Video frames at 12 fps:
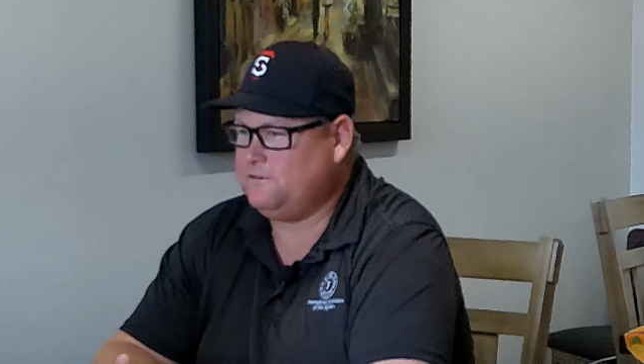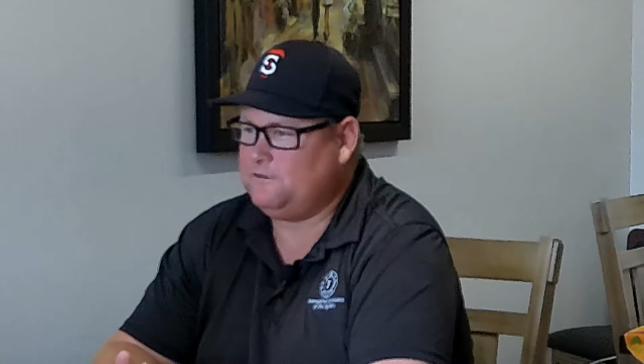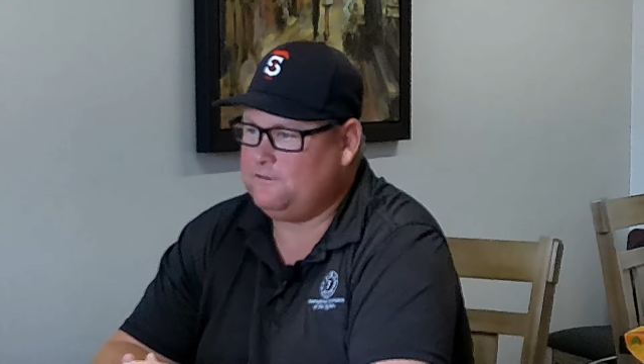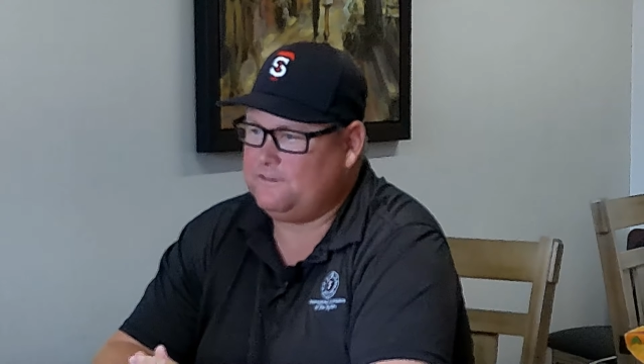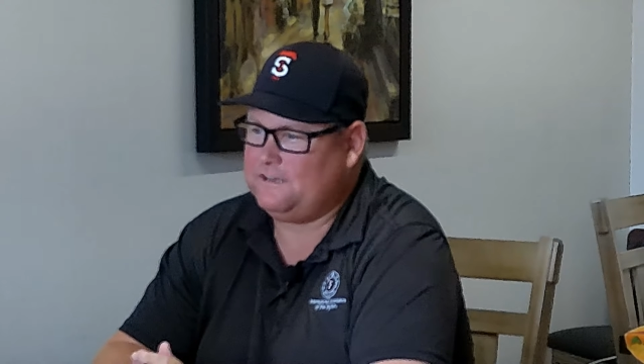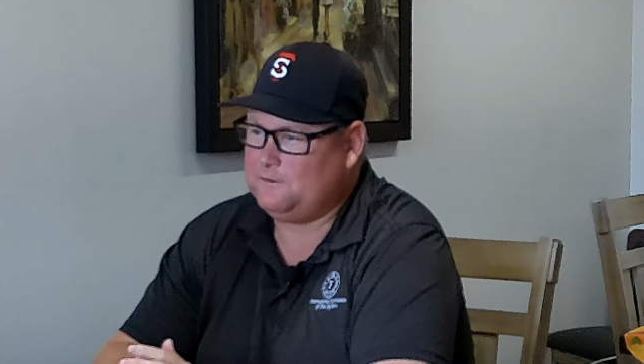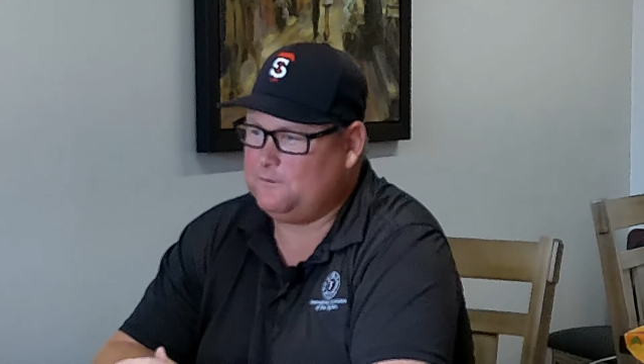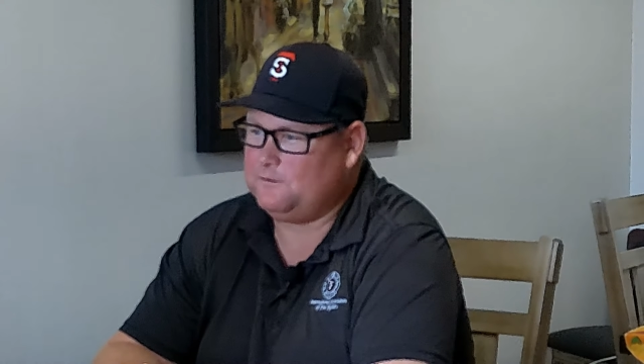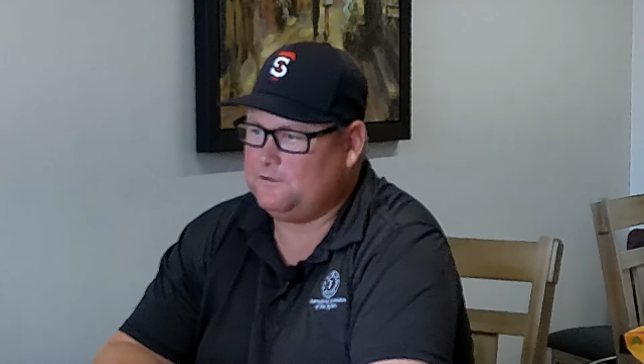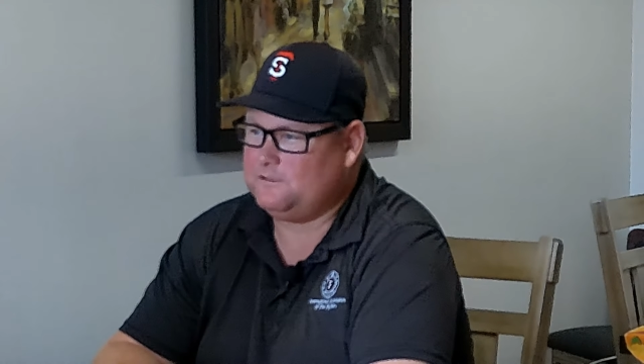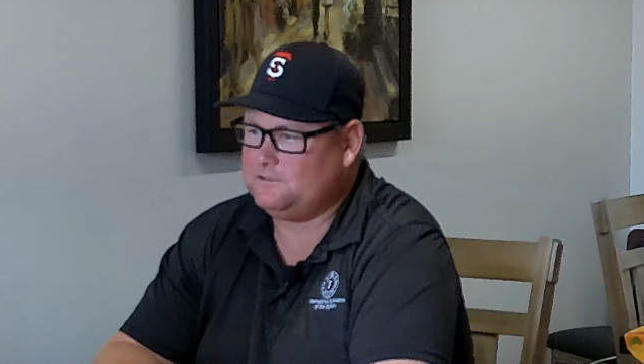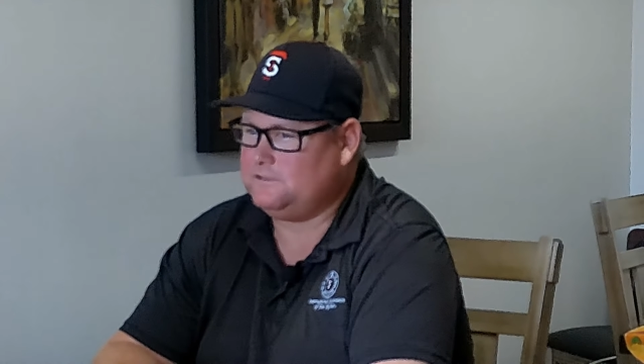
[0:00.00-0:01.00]
you don't have that
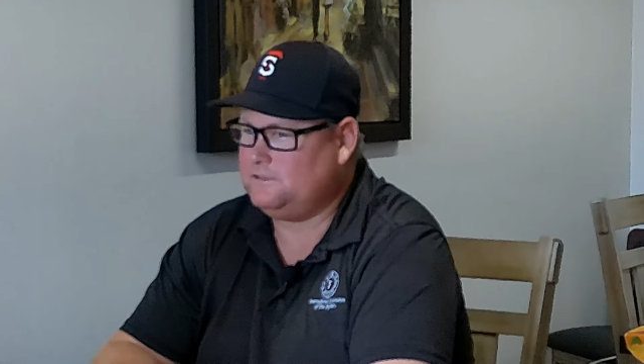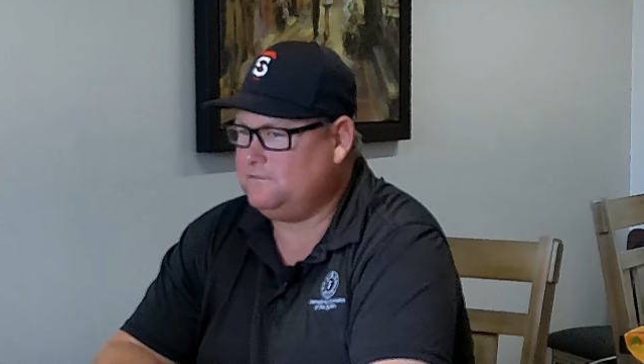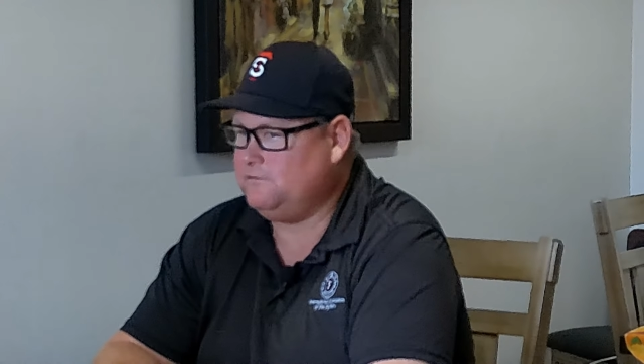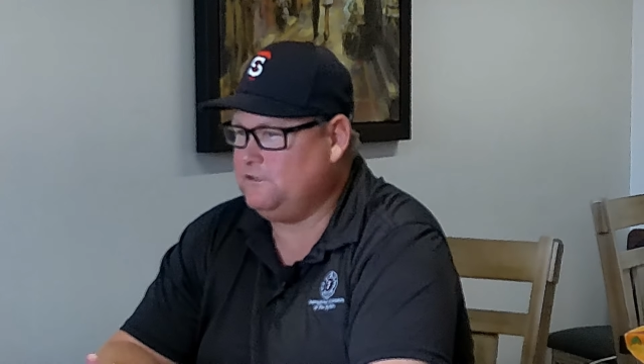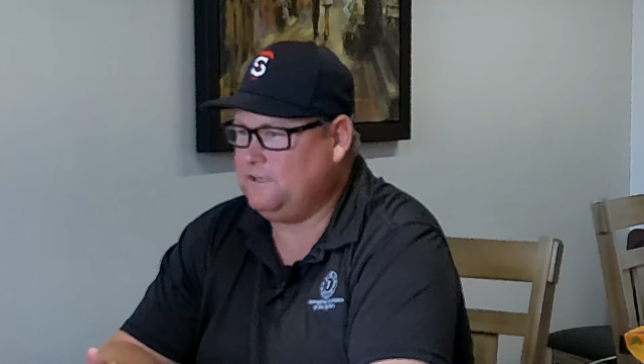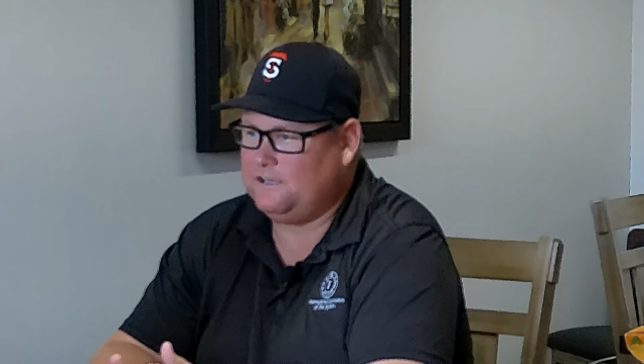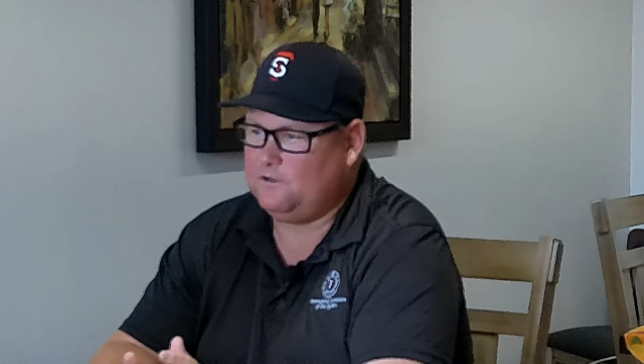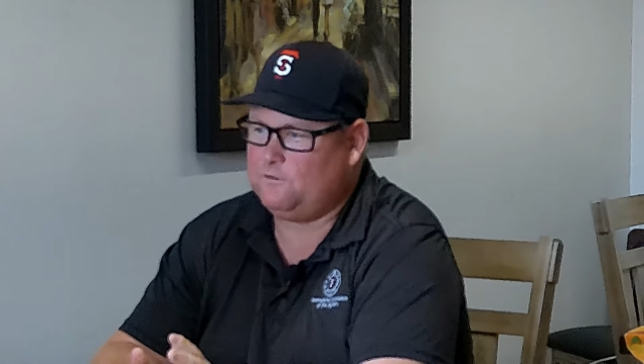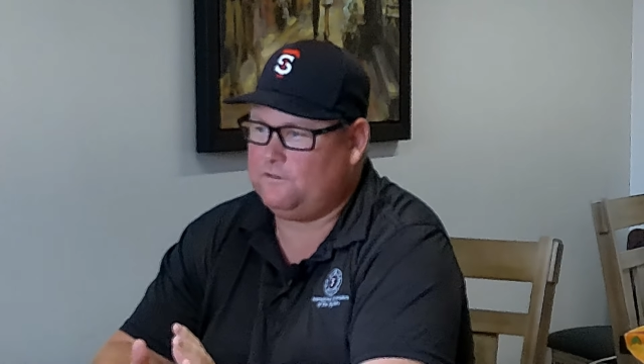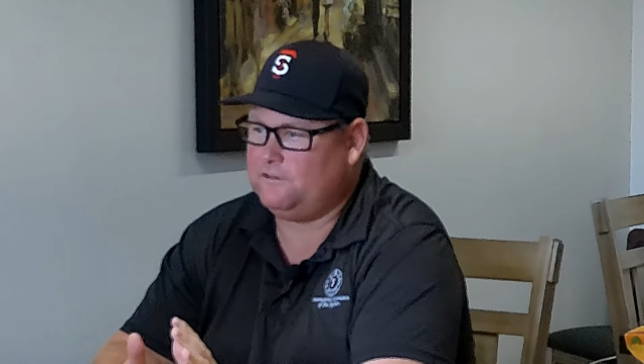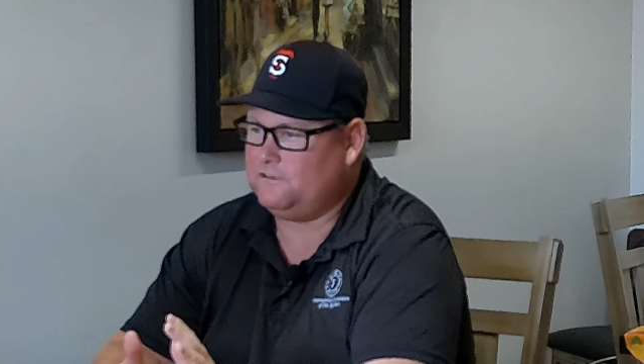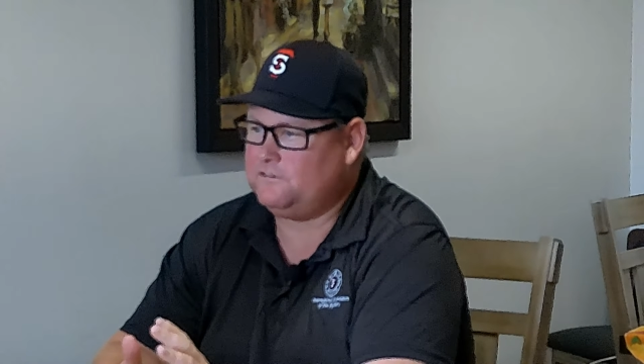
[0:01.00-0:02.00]
course, you can't go
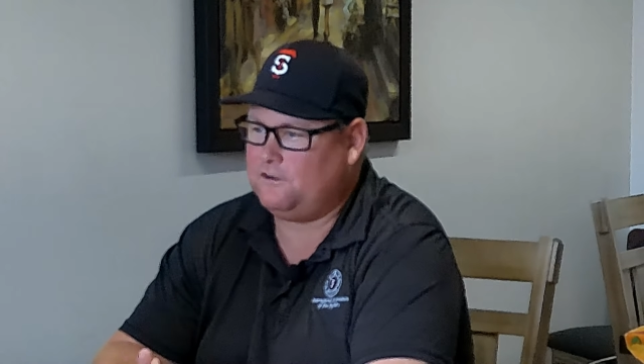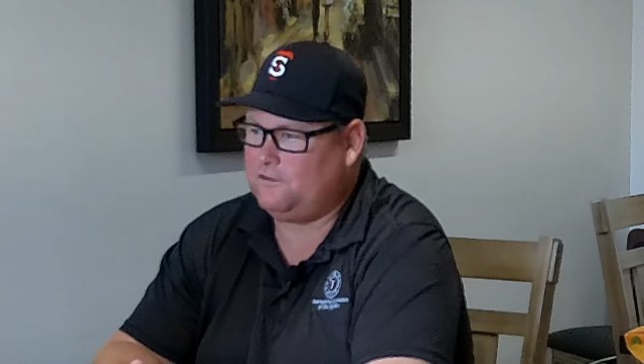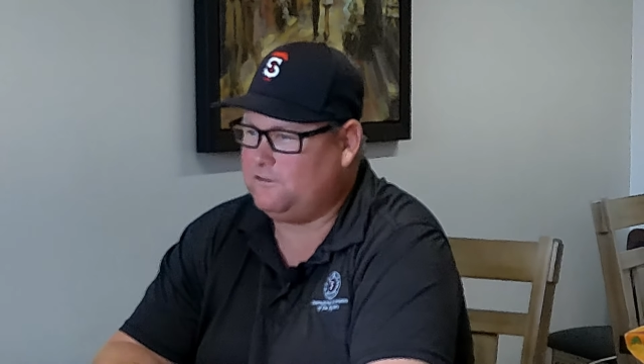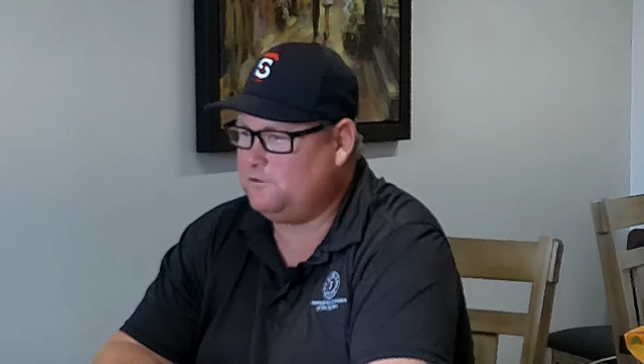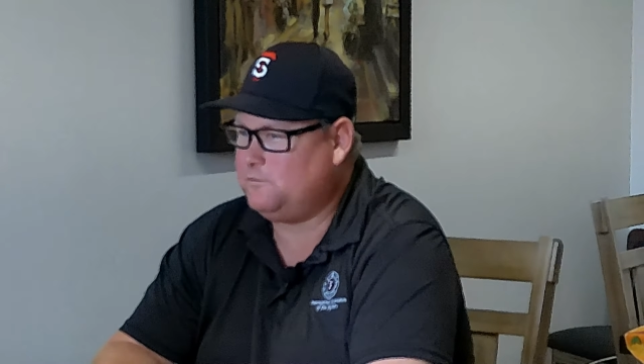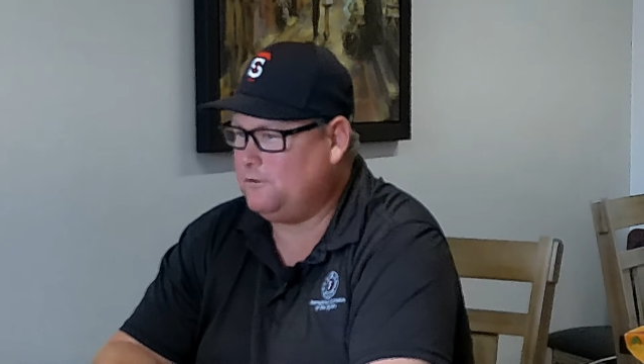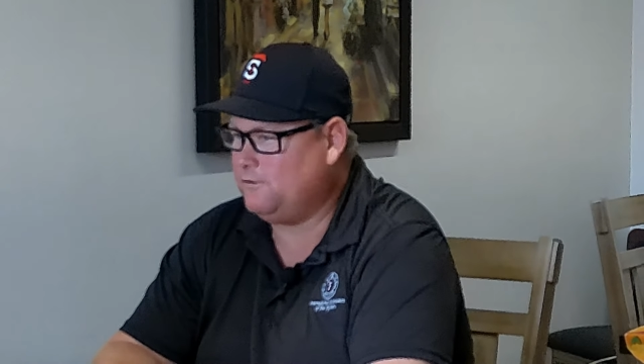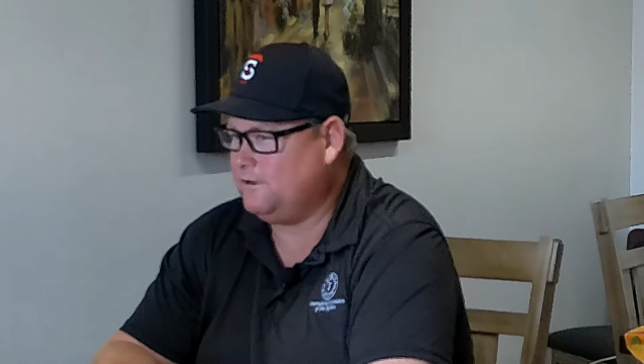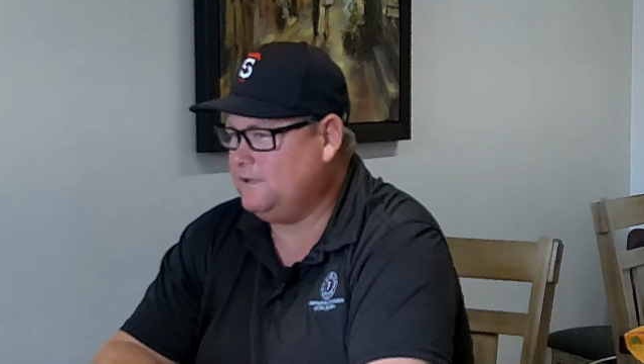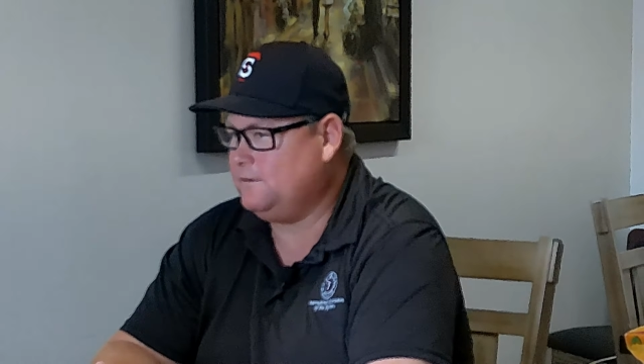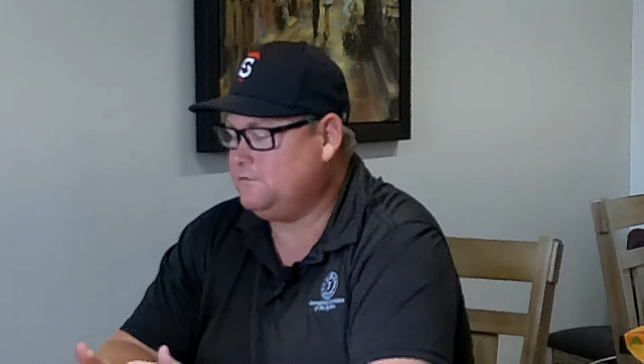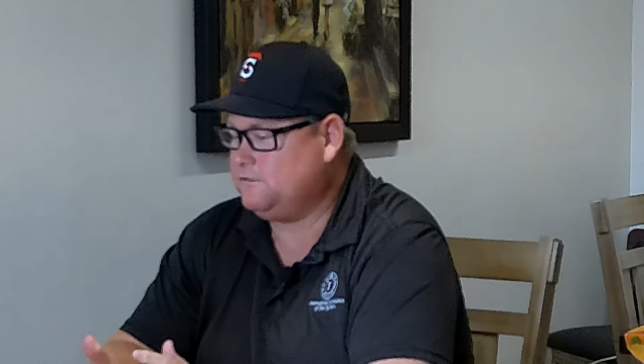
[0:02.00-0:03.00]
to this college program.